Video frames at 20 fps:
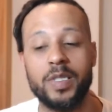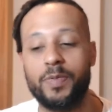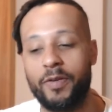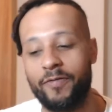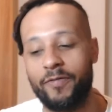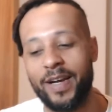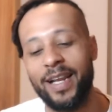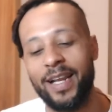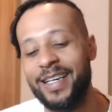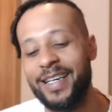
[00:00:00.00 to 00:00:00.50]
but
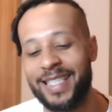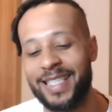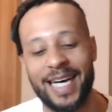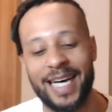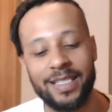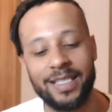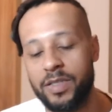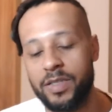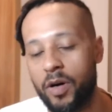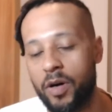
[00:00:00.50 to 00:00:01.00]
realized
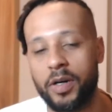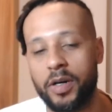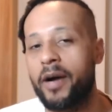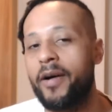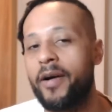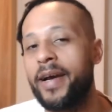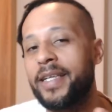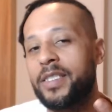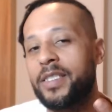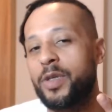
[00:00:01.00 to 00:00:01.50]
that's not
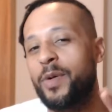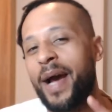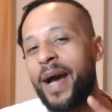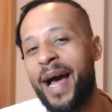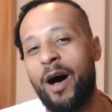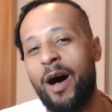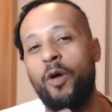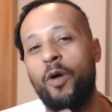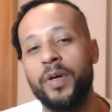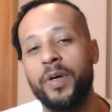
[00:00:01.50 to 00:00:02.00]
going to
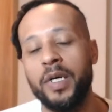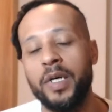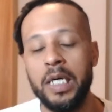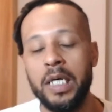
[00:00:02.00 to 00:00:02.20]
help,